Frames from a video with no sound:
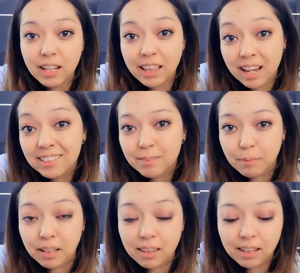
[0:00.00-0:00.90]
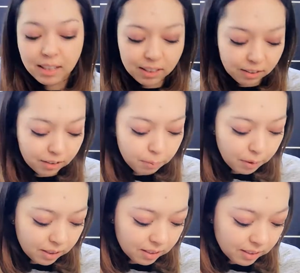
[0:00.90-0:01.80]
last month either
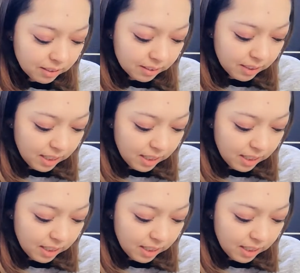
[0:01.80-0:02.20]
because